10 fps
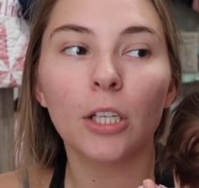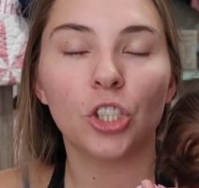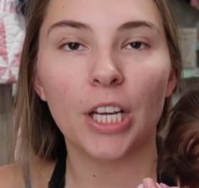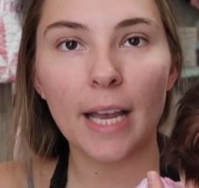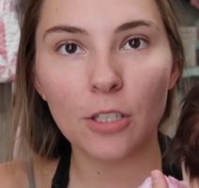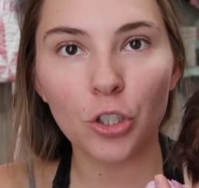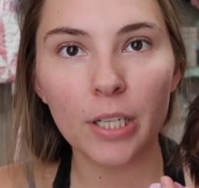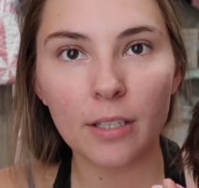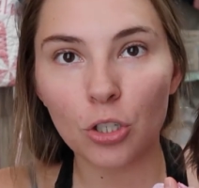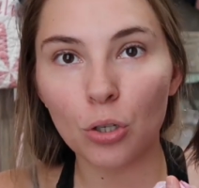She has a
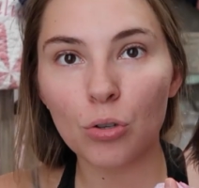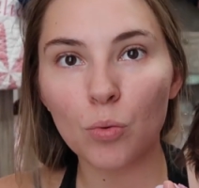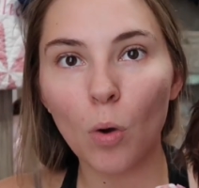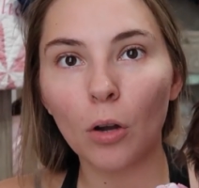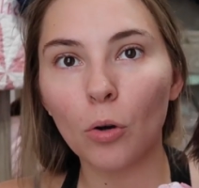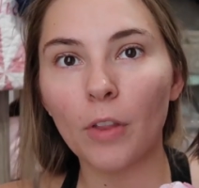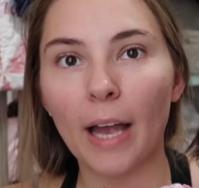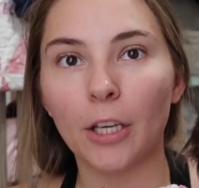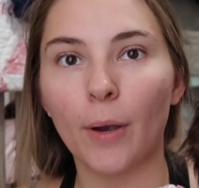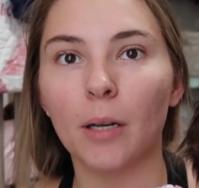transitional swaddle
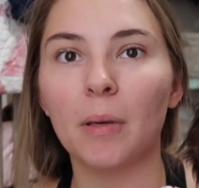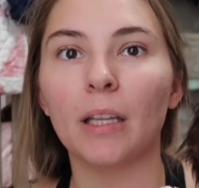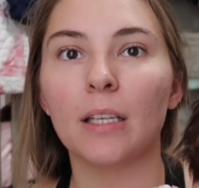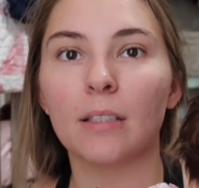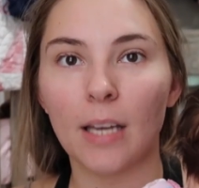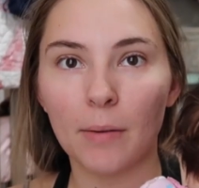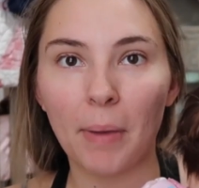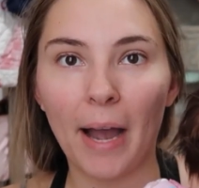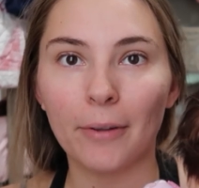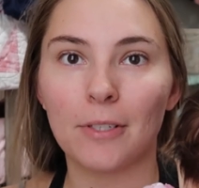that you had to be at least 10
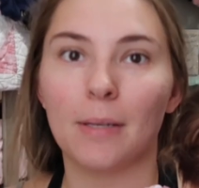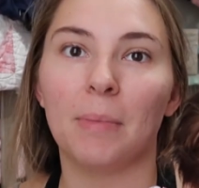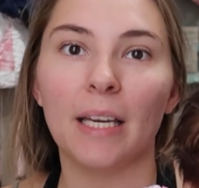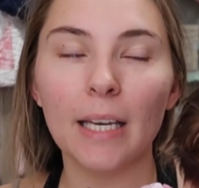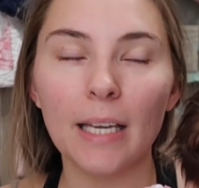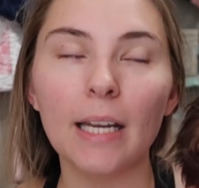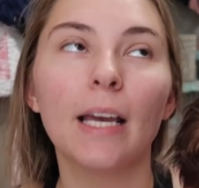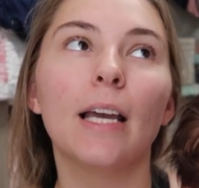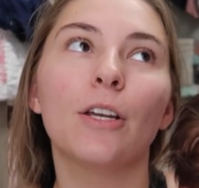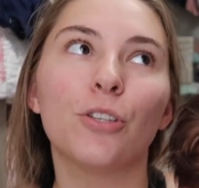pounds to be in,
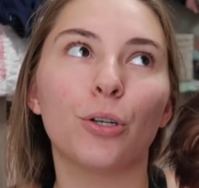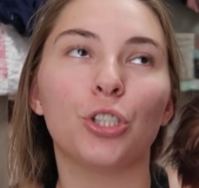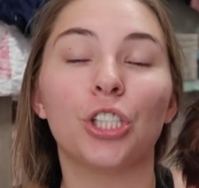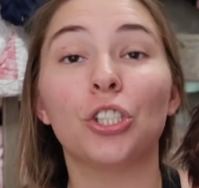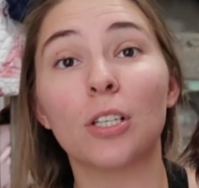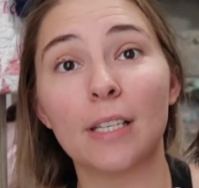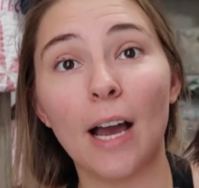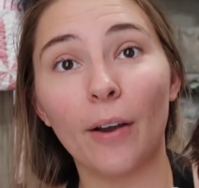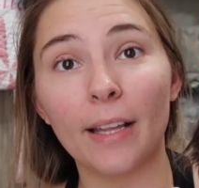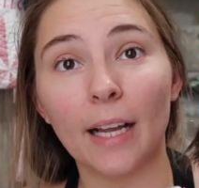so she just
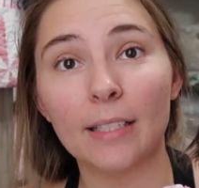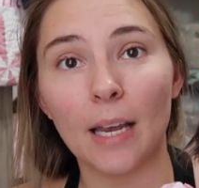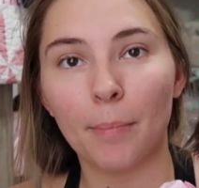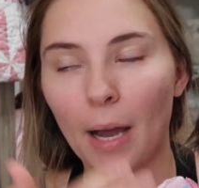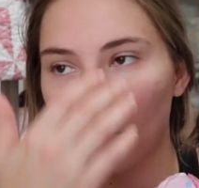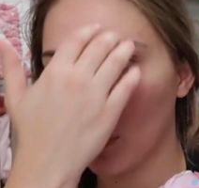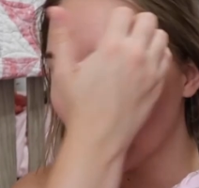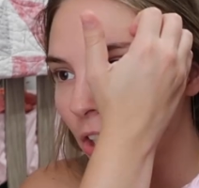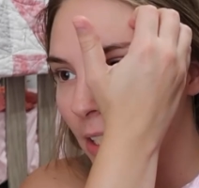now hit that 10-pound mark.